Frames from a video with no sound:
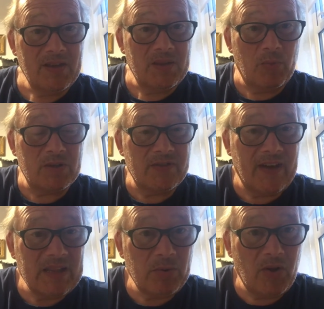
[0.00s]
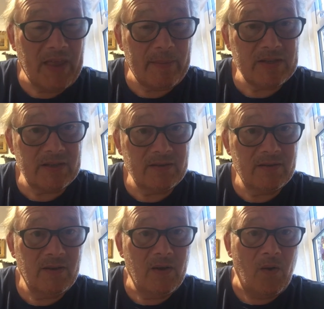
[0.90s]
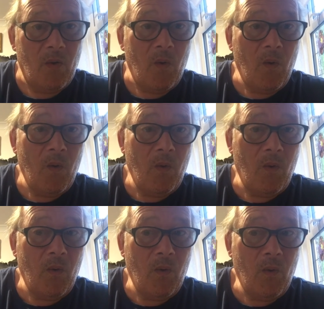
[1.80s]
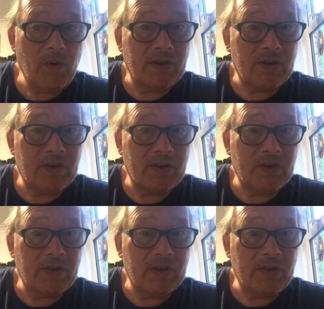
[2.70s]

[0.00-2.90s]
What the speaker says: The book's available on Amazon, or